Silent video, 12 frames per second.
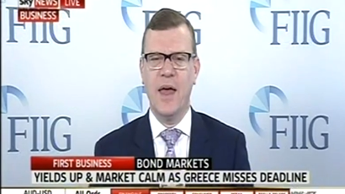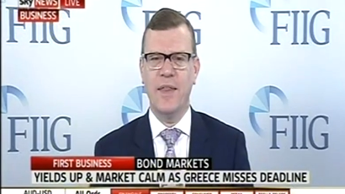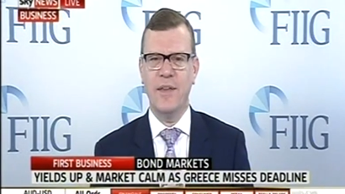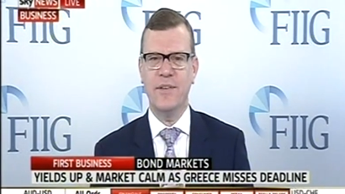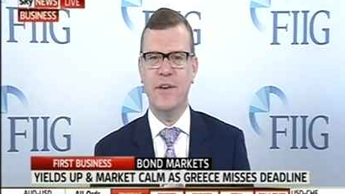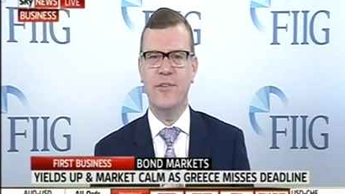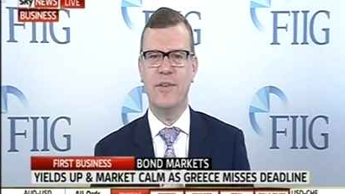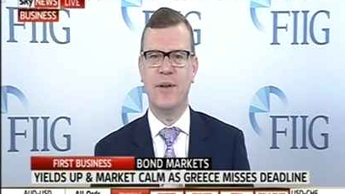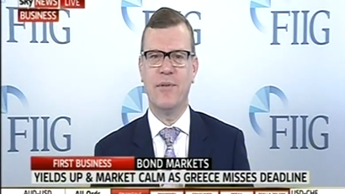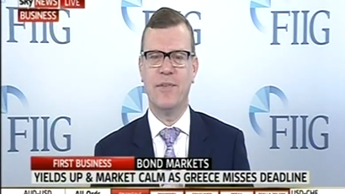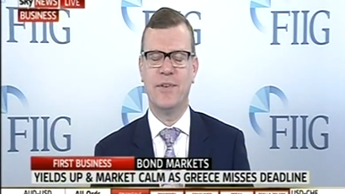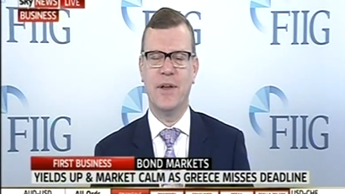Yeah, that's
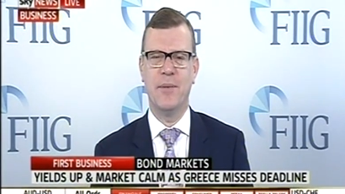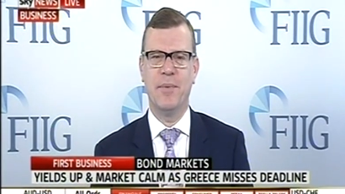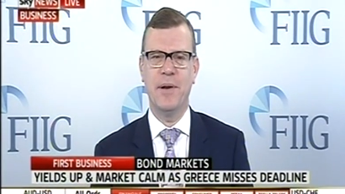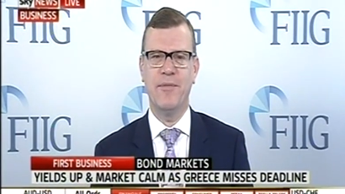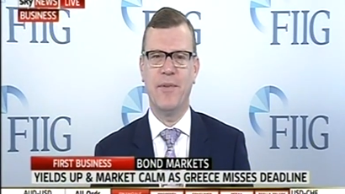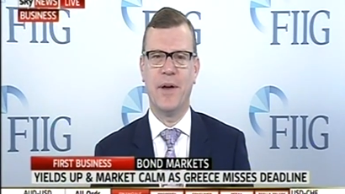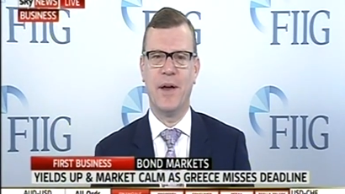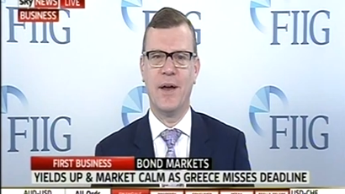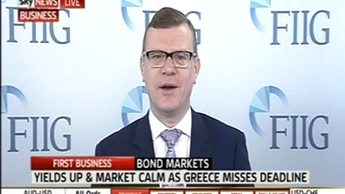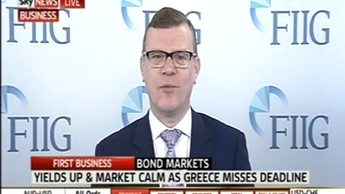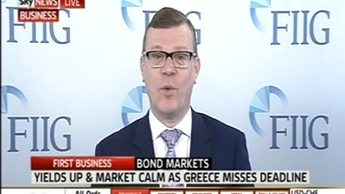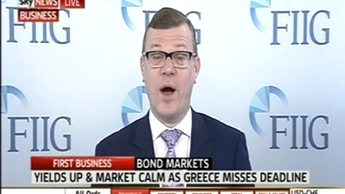interesting. We've seen a bit of
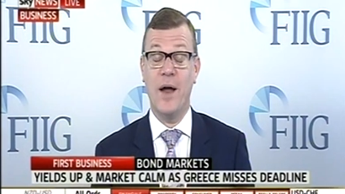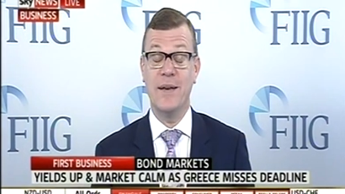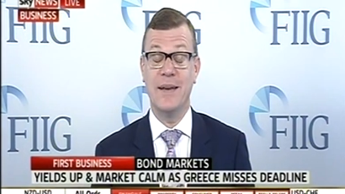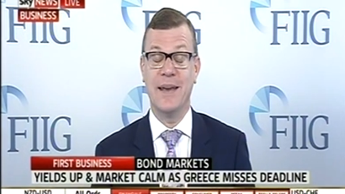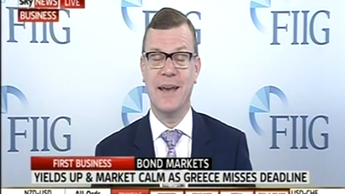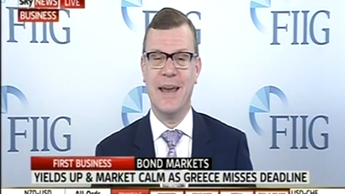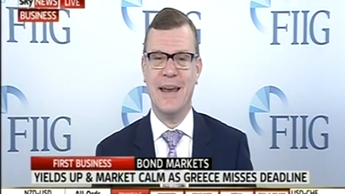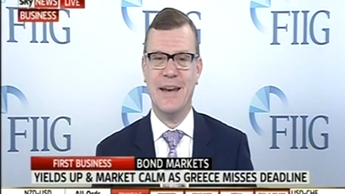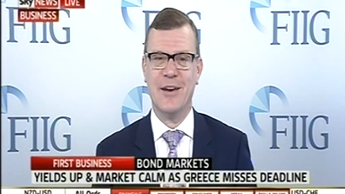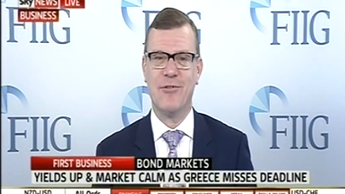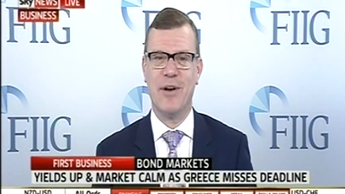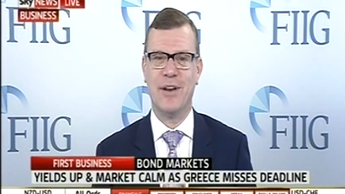a widening
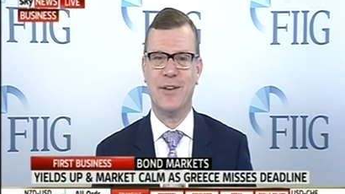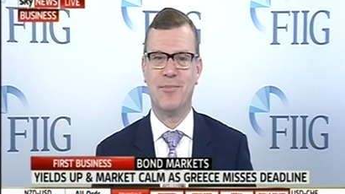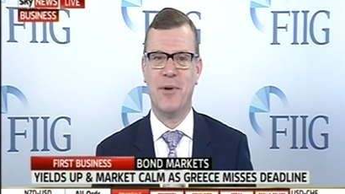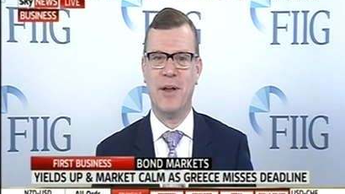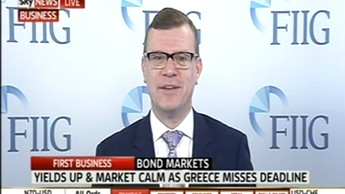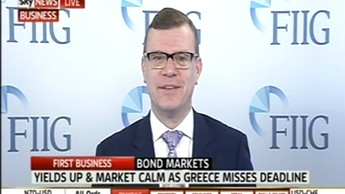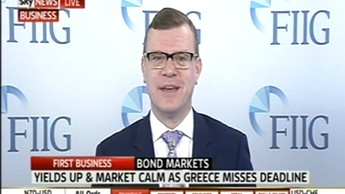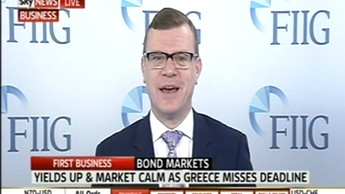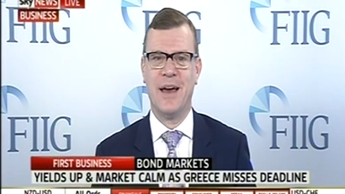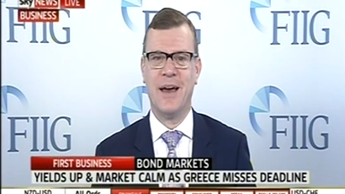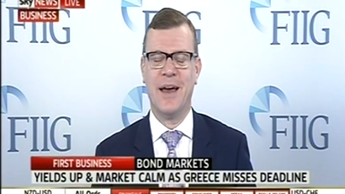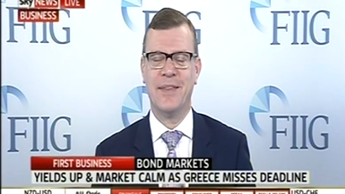in the credit spreads.
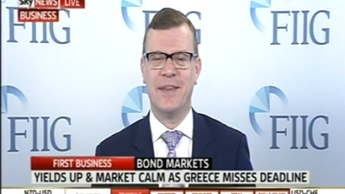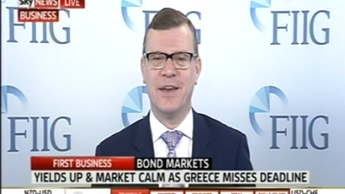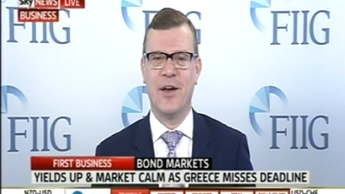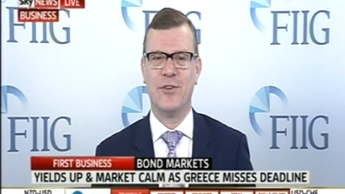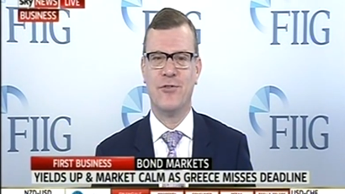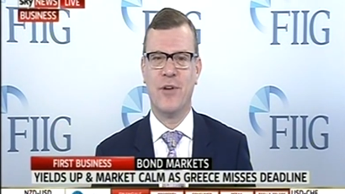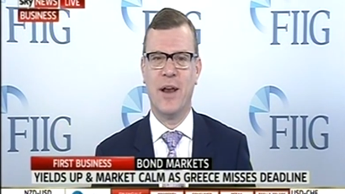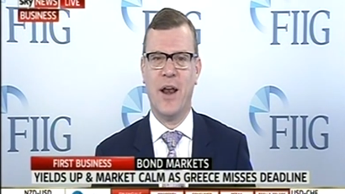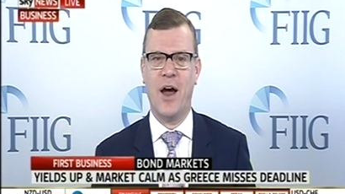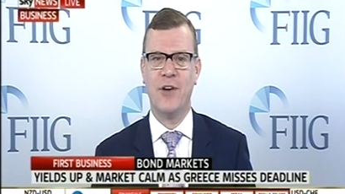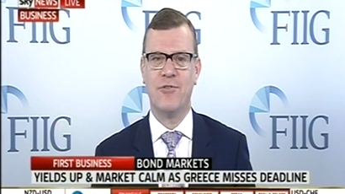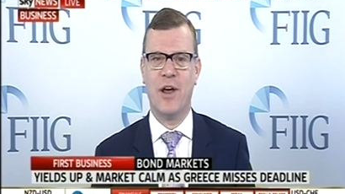Uh, the
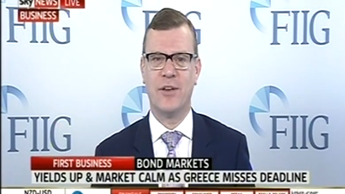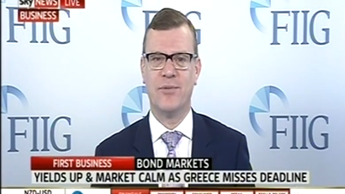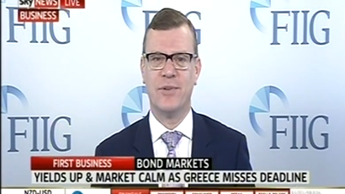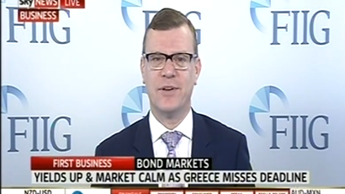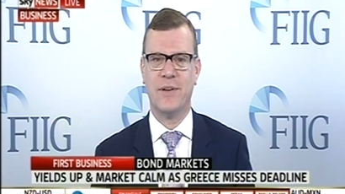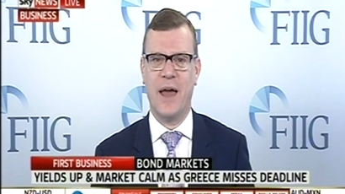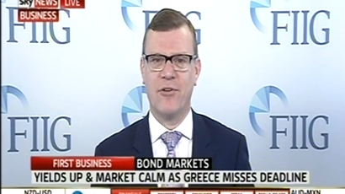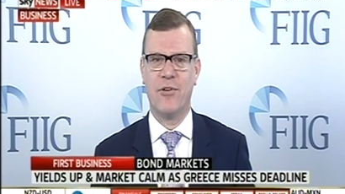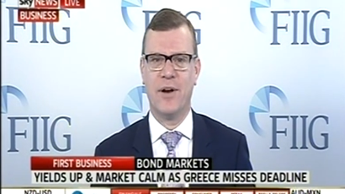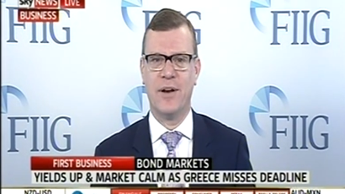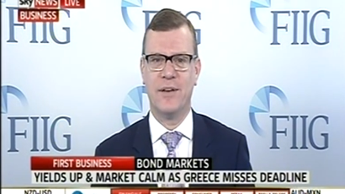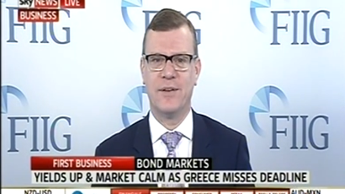Australian iTraxx, which is our
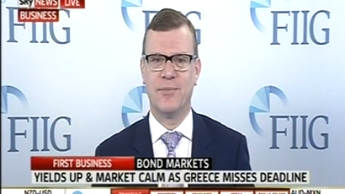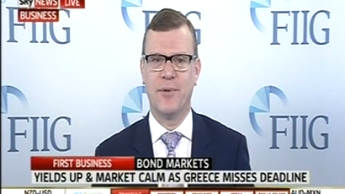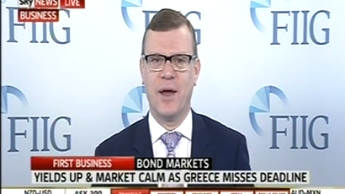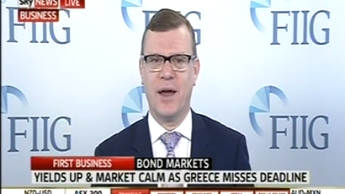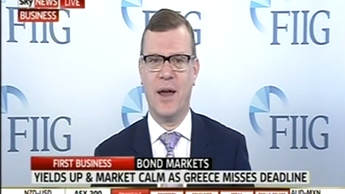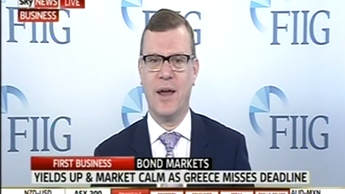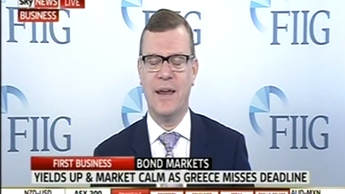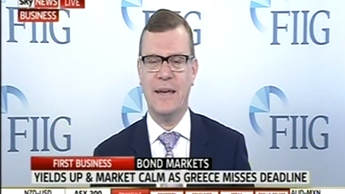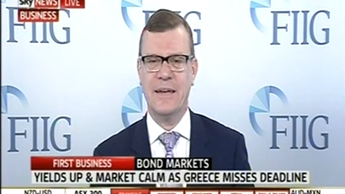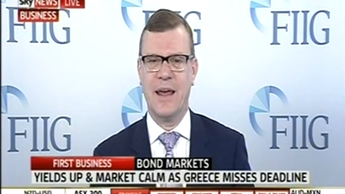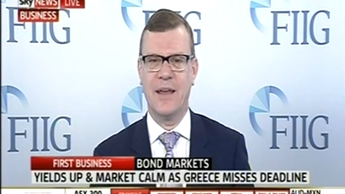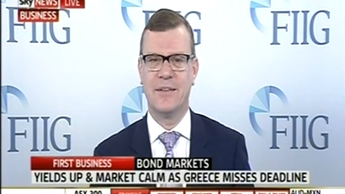credit uh,
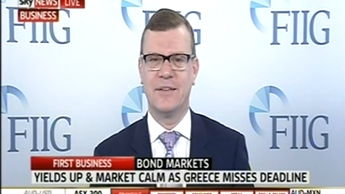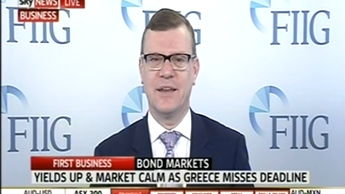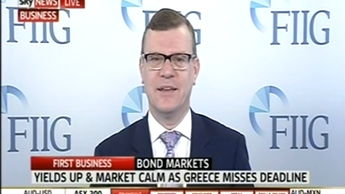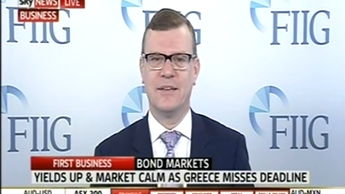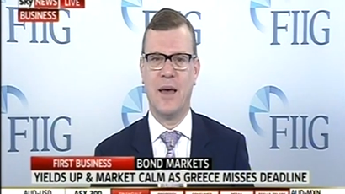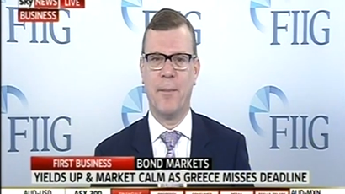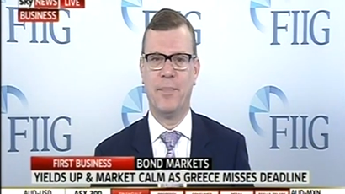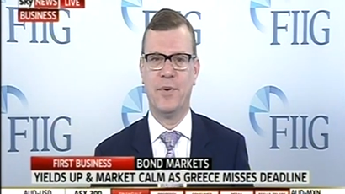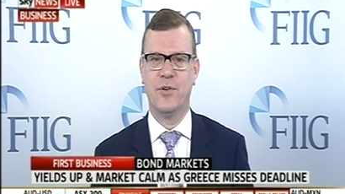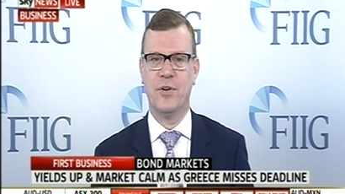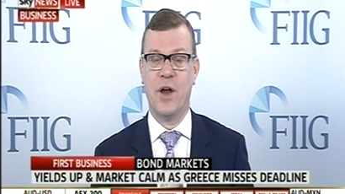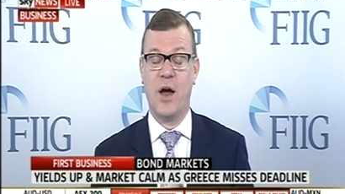index, is up
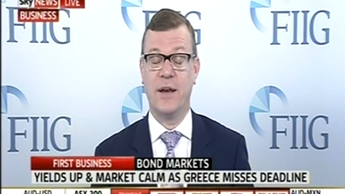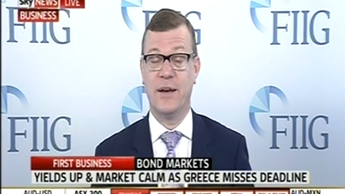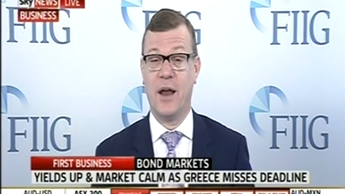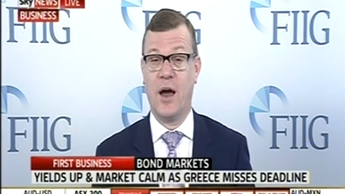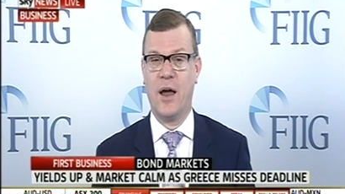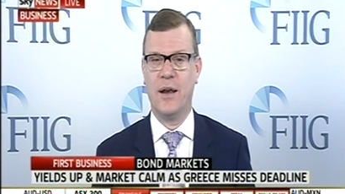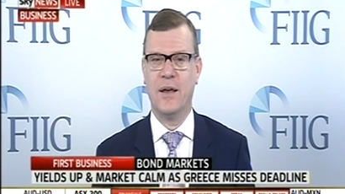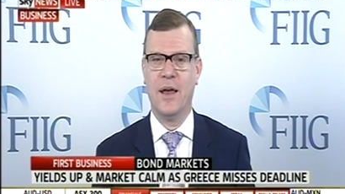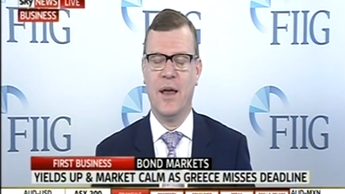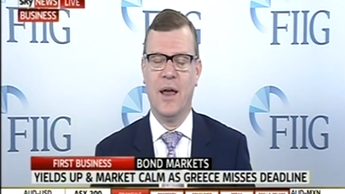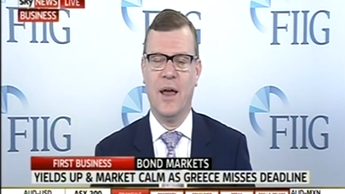to ninety-nine